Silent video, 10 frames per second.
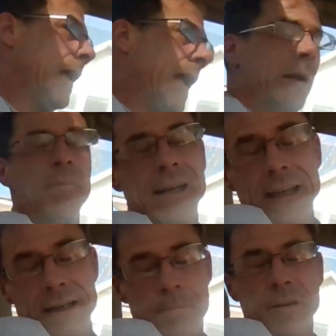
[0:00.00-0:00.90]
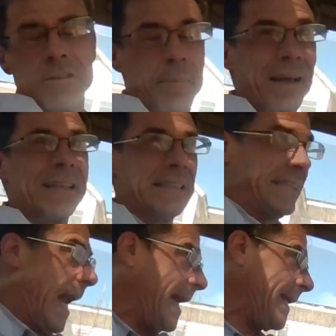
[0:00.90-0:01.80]
And we need to build a big
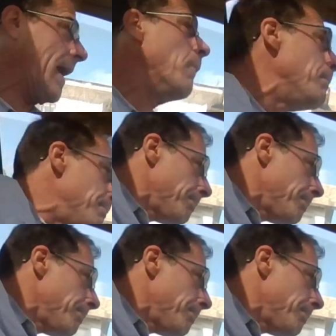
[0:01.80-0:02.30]
stadium.